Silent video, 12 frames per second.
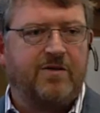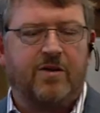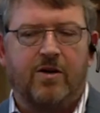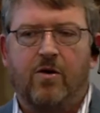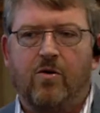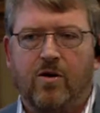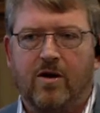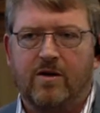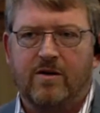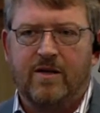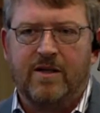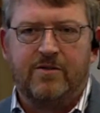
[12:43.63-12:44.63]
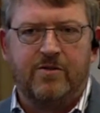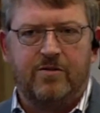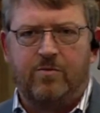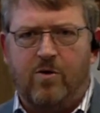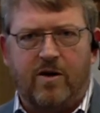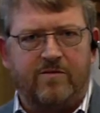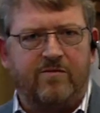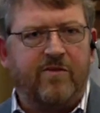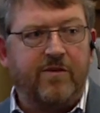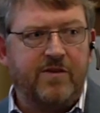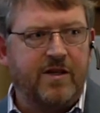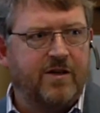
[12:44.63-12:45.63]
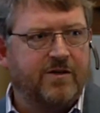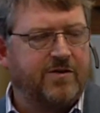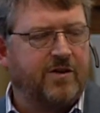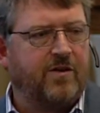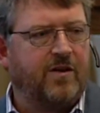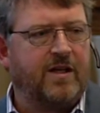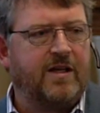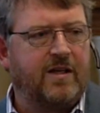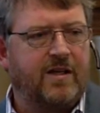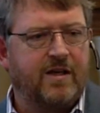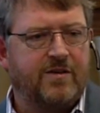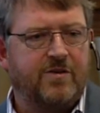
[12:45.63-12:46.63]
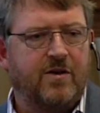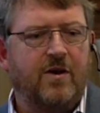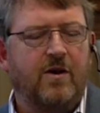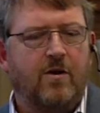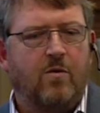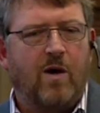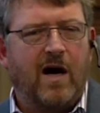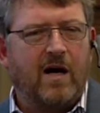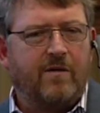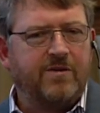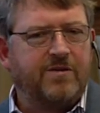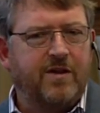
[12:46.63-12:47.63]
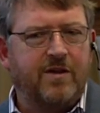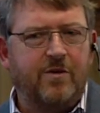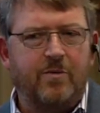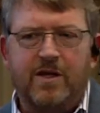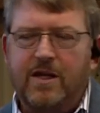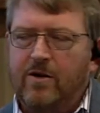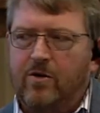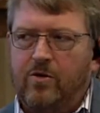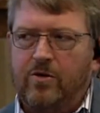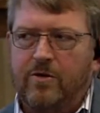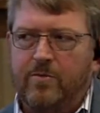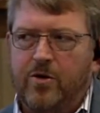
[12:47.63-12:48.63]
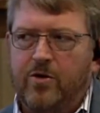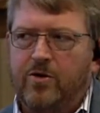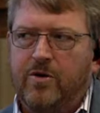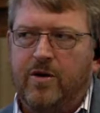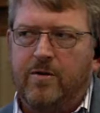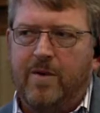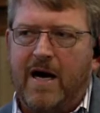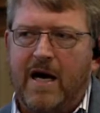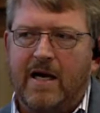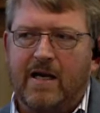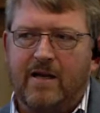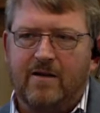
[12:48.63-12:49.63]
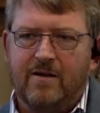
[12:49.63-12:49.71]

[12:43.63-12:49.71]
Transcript: in the core, and this is, what, fifty years ago they did this. Why all of a sudden do we need a whole computer in our pocket?